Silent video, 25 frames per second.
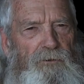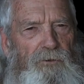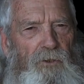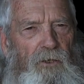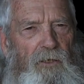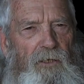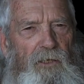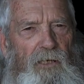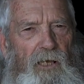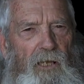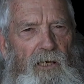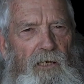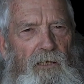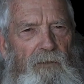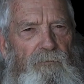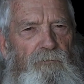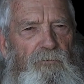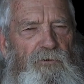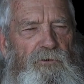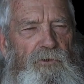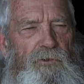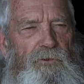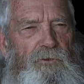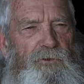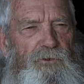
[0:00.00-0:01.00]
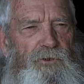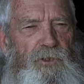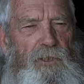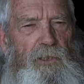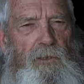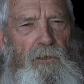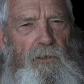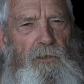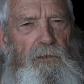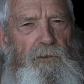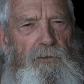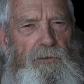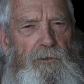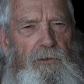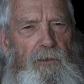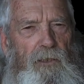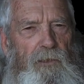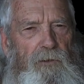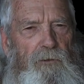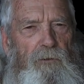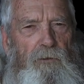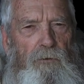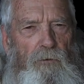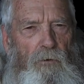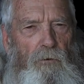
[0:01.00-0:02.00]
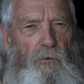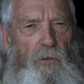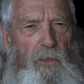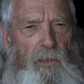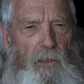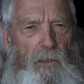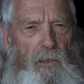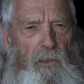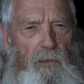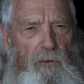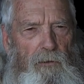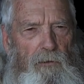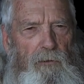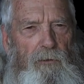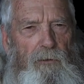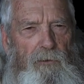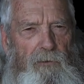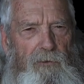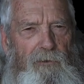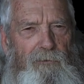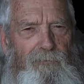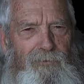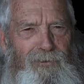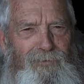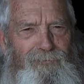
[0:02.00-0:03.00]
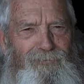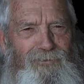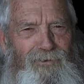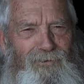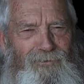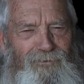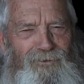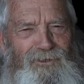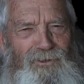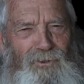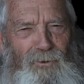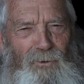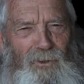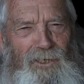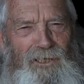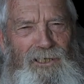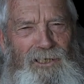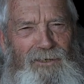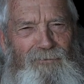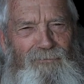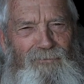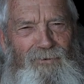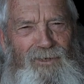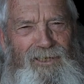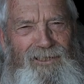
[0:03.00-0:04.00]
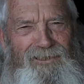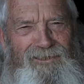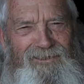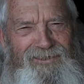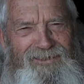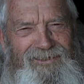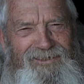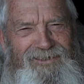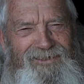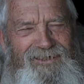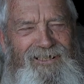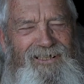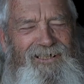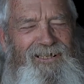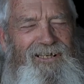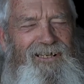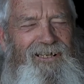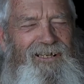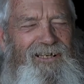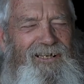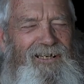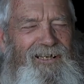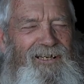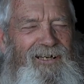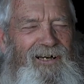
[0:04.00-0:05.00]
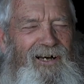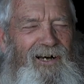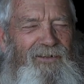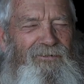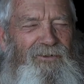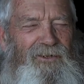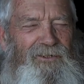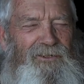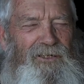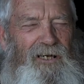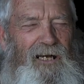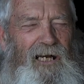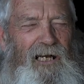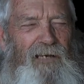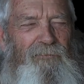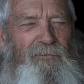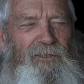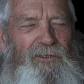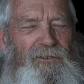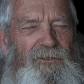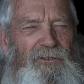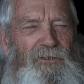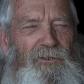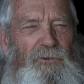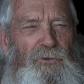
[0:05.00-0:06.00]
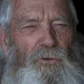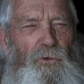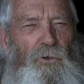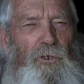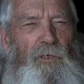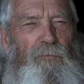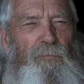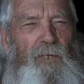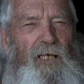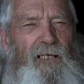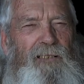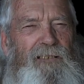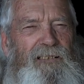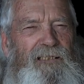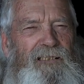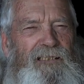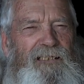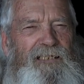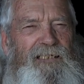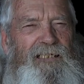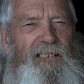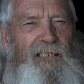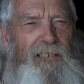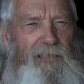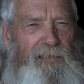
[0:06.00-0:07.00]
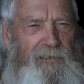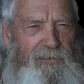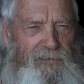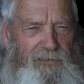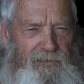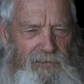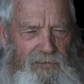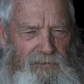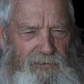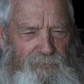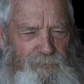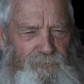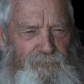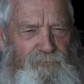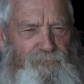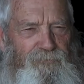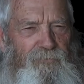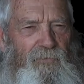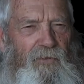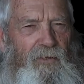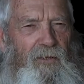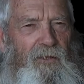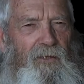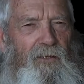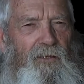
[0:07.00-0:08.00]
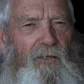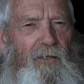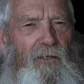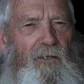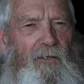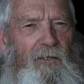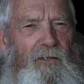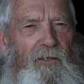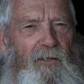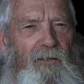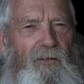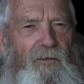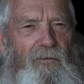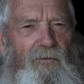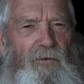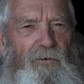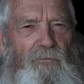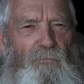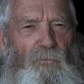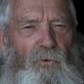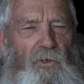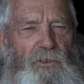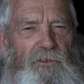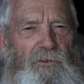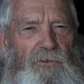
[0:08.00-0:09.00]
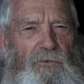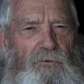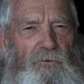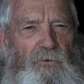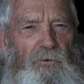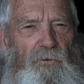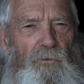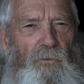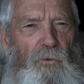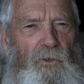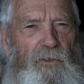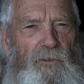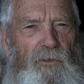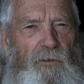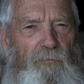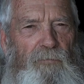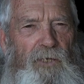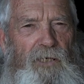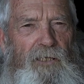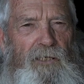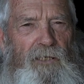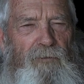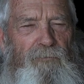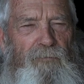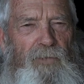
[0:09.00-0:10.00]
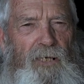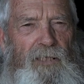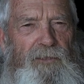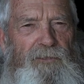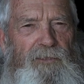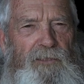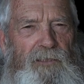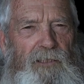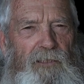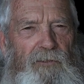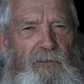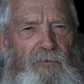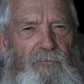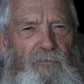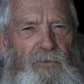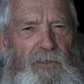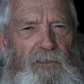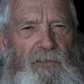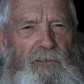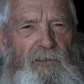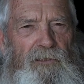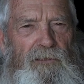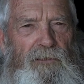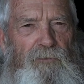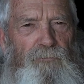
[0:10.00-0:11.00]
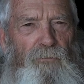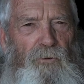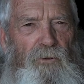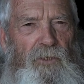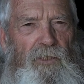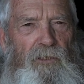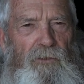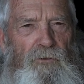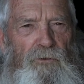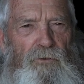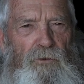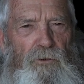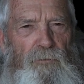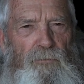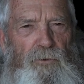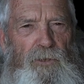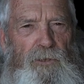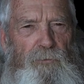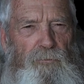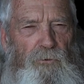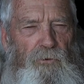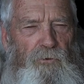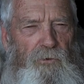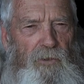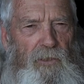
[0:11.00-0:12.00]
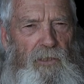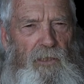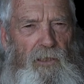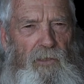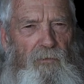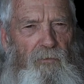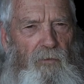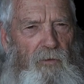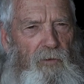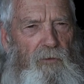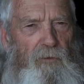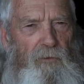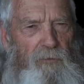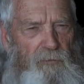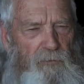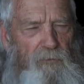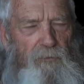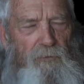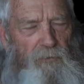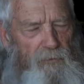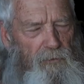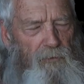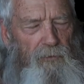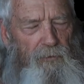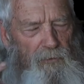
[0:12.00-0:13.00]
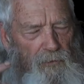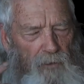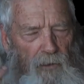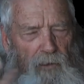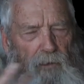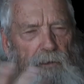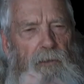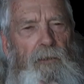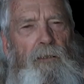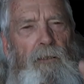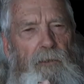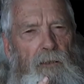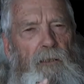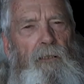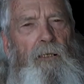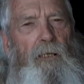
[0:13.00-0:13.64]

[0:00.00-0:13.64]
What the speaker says: Johnny Allen was a genius at cooking, cooking events. At the time, he used to talk about synergy. That what you make a magic in event is bring two people together, right?